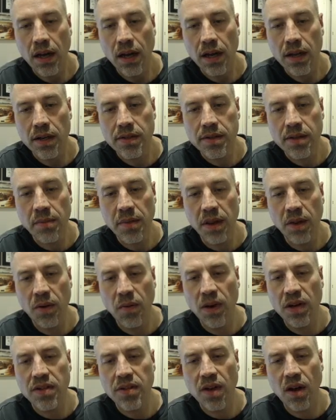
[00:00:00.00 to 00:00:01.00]
some of the
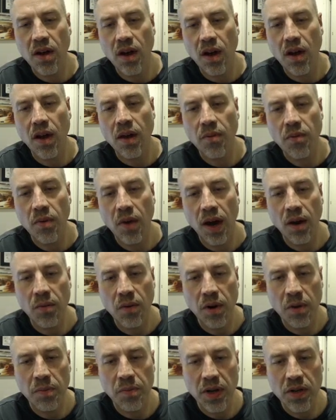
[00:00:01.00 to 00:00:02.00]
ones I
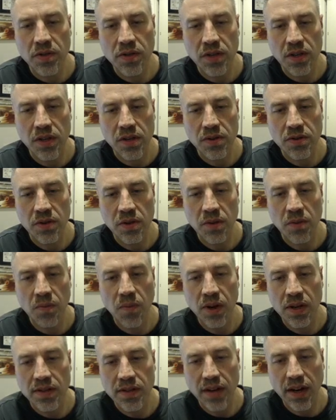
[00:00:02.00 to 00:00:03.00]
will post to YouTube,
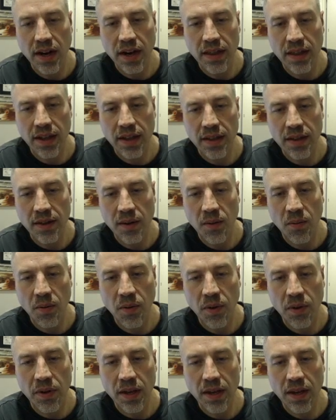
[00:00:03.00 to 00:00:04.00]
ones that I think that are
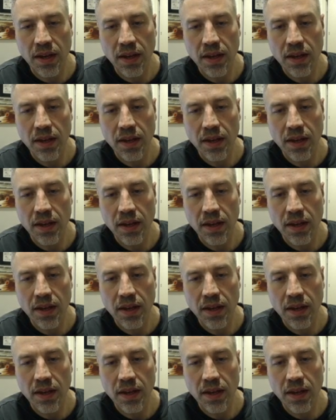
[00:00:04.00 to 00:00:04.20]
worthy.